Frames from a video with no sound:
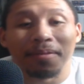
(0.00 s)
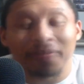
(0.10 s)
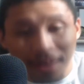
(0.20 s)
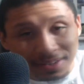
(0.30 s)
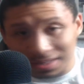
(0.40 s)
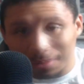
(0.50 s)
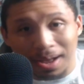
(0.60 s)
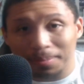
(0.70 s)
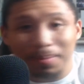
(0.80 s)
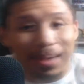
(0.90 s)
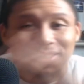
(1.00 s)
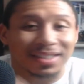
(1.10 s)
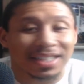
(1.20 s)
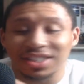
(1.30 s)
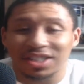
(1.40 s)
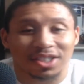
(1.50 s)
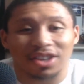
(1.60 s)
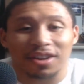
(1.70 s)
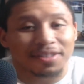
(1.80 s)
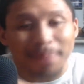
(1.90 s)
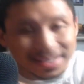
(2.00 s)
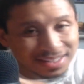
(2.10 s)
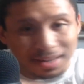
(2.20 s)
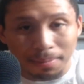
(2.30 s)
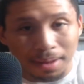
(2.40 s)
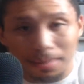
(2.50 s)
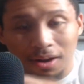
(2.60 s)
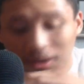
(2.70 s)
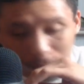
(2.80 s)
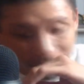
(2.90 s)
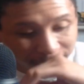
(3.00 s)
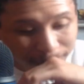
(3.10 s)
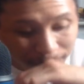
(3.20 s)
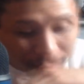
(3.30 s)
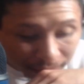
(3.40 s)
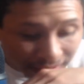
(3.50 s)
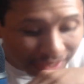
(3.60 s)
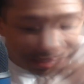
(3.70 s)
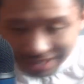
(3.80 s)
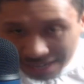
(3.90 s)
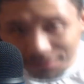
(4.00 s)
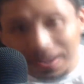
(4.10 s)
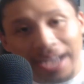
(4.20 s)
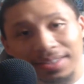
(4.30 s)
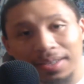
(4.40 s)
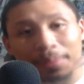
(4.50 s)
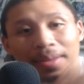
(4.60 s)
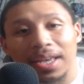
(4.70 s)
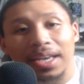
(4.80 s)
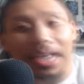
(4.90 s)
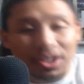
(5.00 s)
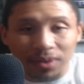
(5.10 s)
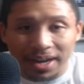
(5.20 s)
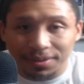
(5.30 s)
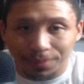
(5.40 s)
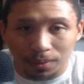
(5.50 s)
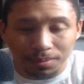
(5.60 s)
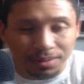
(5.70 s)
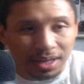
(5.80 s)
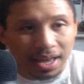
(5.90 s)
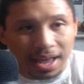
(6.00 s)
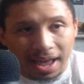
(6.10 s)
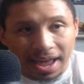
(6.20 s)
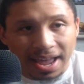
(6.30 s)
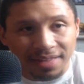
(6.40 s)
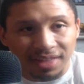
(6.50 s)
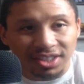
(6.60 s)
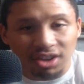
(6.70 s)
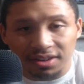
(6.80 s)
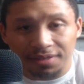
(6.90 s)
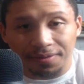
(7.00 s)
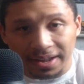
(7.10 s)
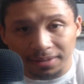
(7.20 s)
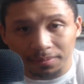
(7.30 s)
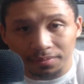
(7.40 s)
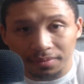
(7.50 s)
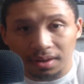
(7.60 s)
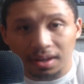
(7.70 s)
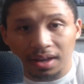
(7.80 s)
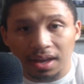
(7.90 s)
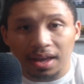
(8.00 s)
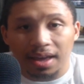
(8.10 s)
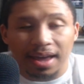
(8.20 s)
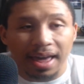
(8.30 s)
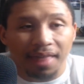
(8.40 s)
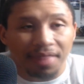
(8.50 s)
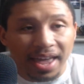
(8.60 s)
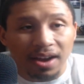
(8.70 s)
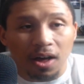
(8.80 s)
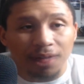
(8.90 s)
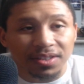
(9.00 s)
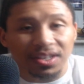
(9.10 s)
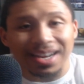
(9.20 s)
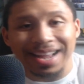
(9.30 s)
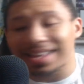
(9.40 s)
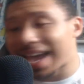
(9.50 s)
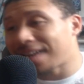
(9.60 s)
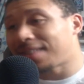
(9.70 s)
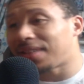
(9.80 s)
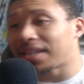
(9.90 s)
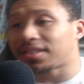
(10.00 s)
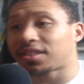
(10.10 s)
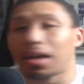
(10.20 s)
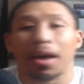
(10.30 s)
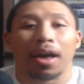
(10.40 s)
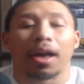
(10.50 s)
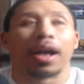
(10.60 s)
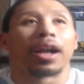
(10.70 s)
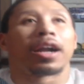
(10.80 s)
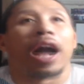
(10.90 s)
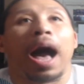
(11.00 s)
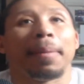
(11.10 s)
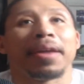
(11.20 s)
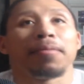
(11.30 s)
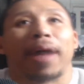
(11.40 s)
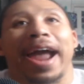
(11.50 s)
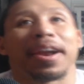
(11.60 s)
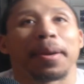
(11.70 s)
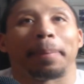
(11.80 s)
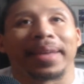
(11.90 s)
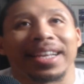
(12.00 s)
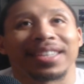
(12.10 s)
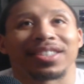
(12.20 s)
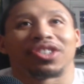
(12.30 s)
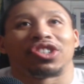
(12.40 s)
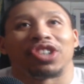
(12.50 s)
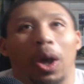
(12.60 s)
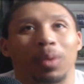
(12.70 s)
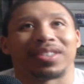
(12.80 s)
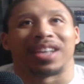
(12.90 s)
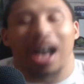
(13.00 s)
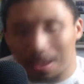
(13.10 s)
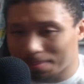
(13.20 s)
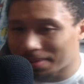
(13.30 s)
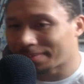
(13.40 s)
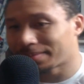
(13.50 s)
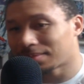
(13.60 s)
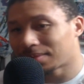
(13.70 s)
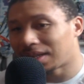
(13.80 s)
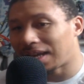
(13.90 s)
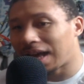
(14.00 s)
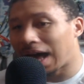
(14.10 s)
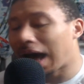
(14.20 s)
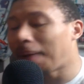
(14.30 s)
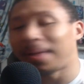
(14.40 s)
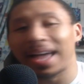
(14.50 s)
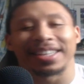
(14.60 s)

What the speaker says: fucks him up. He basically just starts messing him up all around. Gates finds him. He transforms, and they start to fight. And then all of a sudden, at the end of this, Kamen Rider Beast shows up. I'm like,